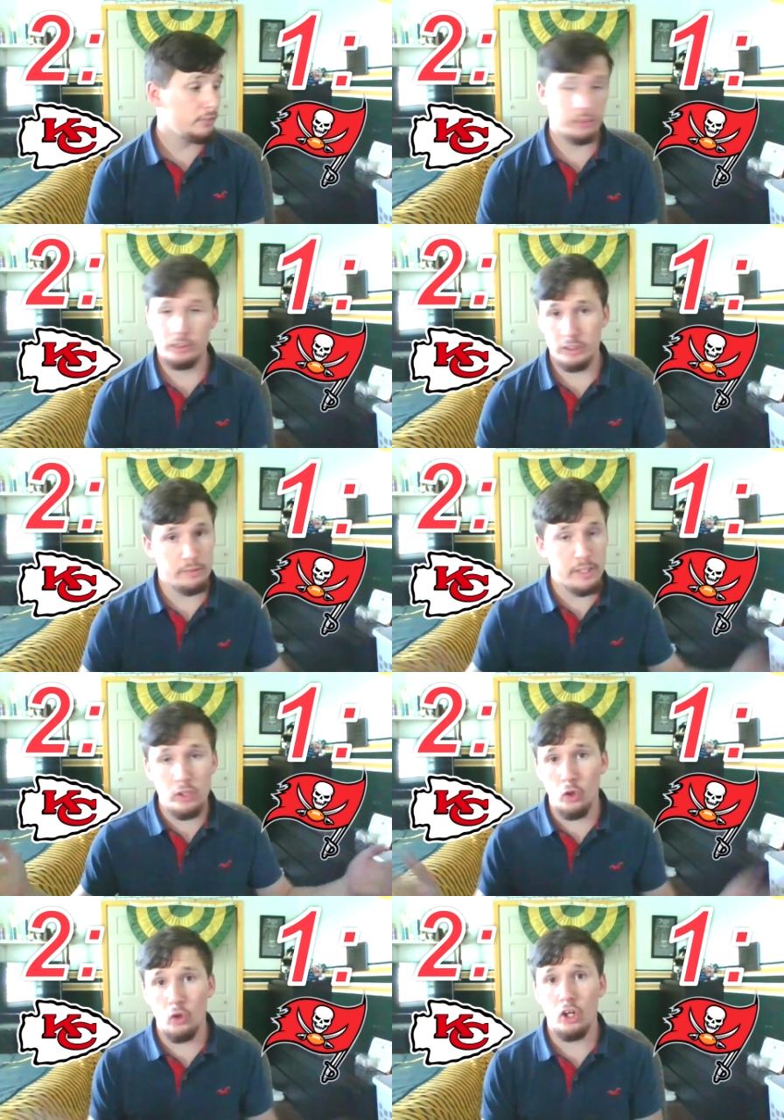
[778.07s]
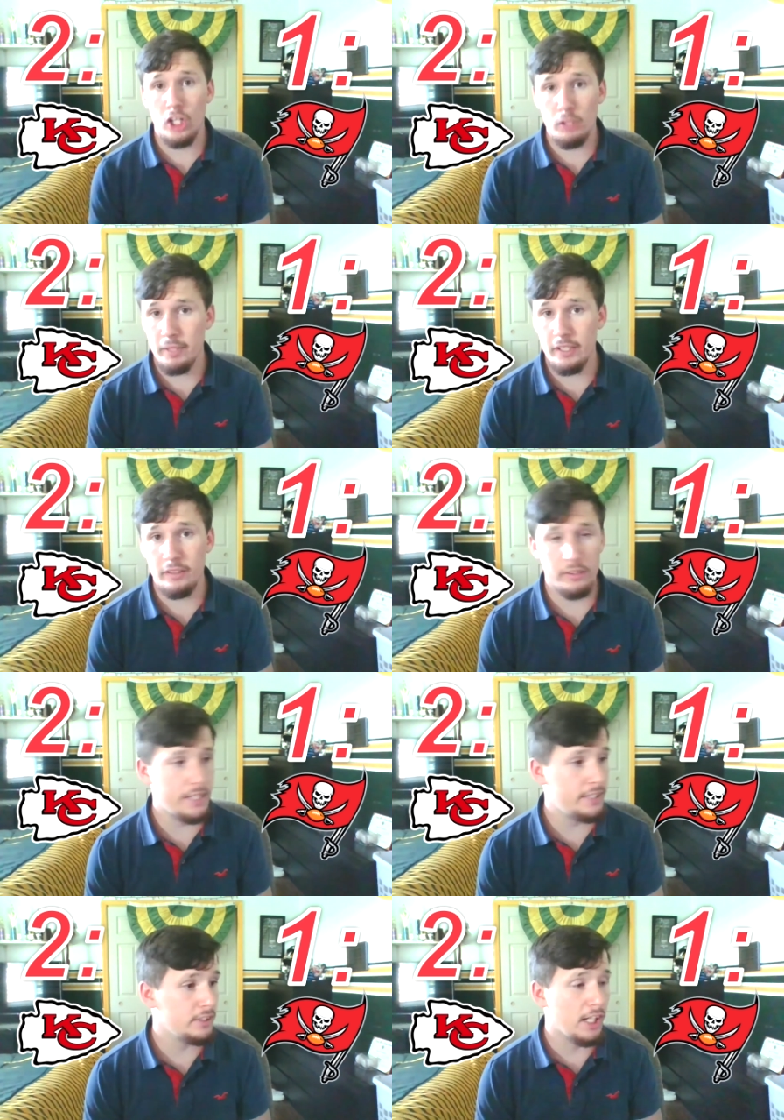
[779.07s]
Just Nicole Harmon.
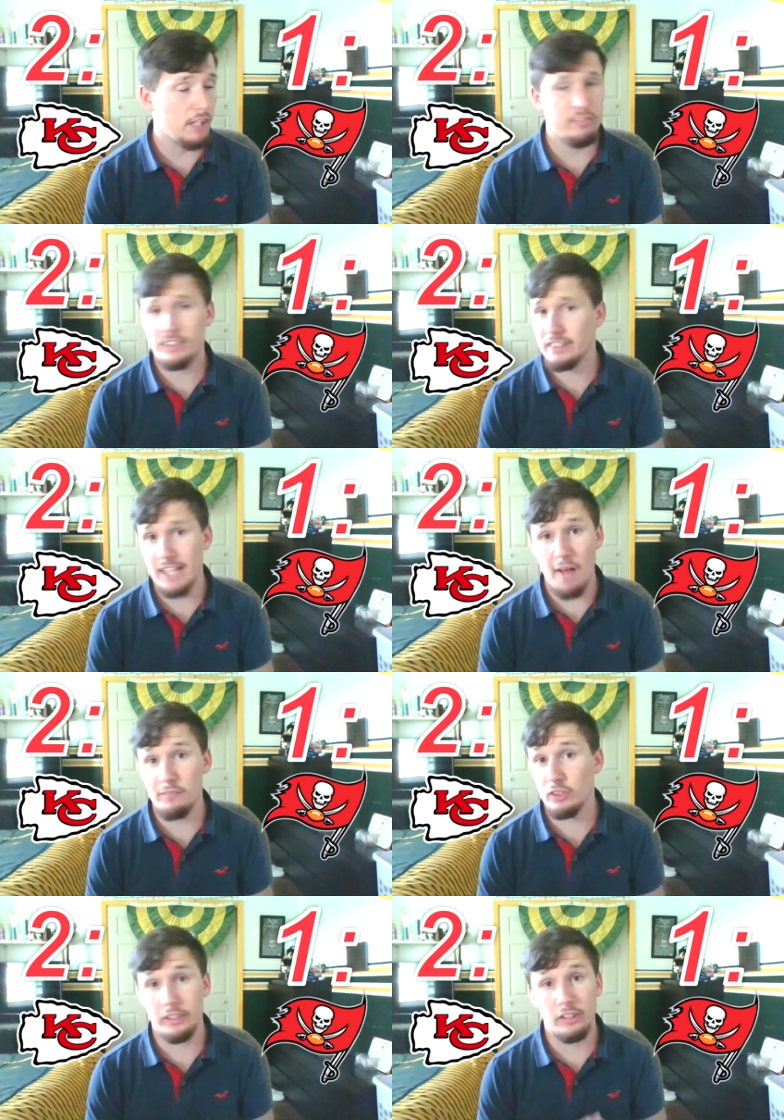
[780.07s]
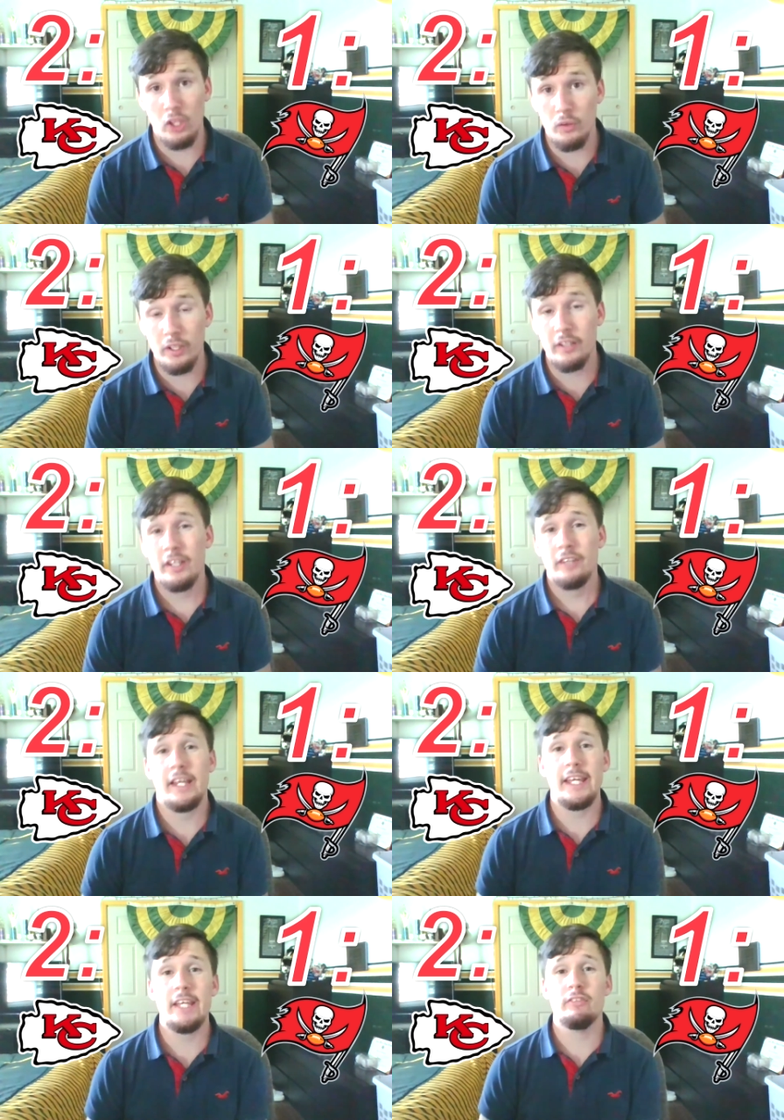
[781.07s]
This offense is absolutely loaded. They
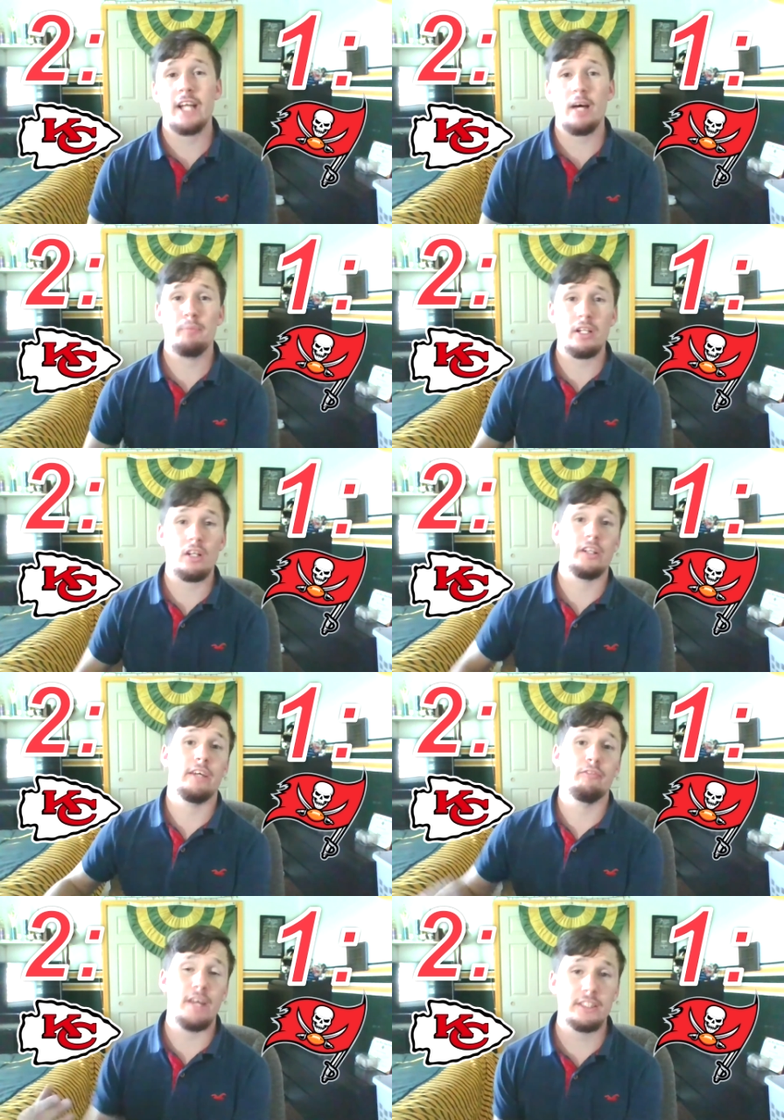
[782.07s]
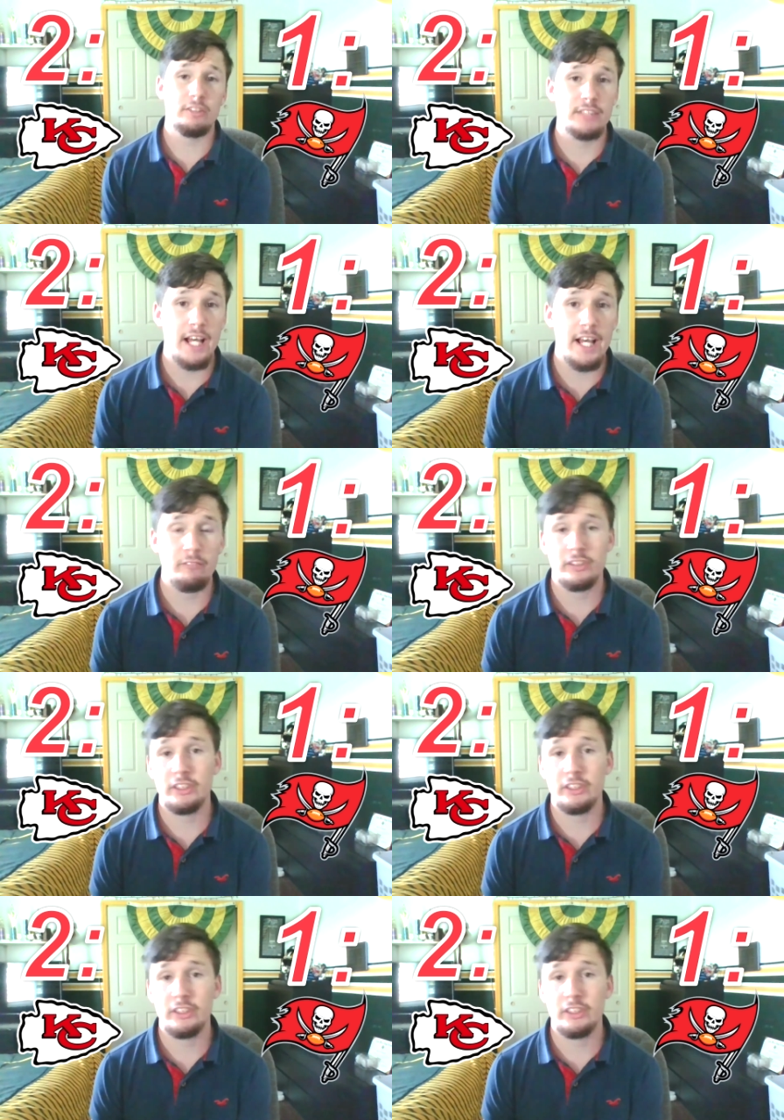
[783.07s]
even got better on the offensive side. They